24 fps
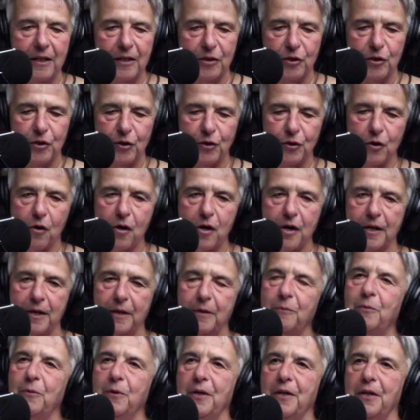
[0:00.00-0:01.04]

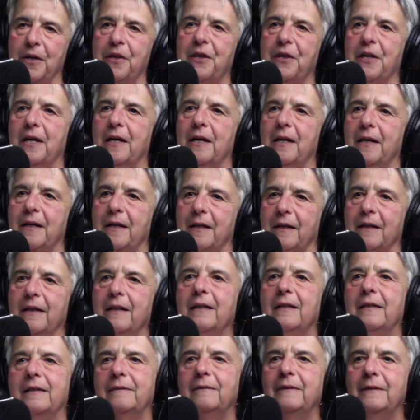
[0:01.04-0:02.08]
started with
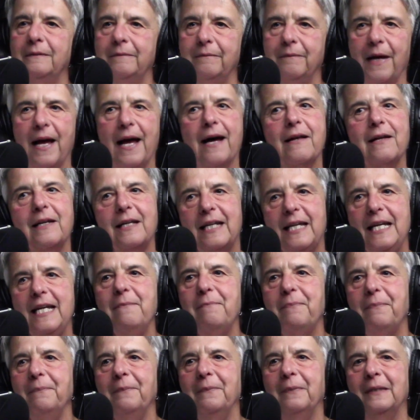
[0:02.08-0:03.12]
how to
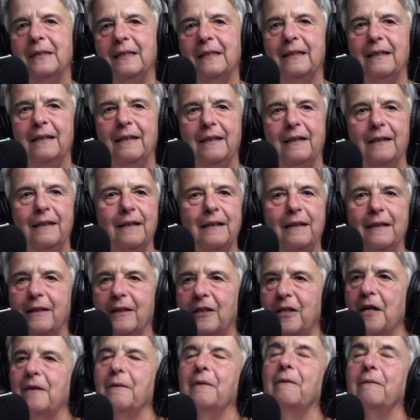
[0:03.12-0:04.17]
keep
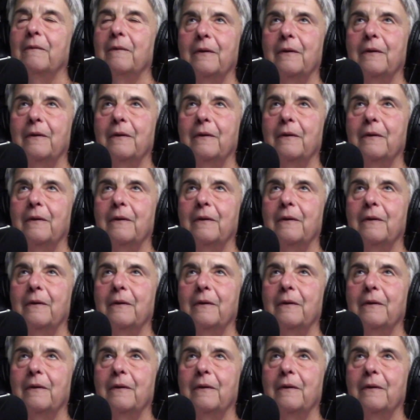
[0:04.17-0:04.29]
going.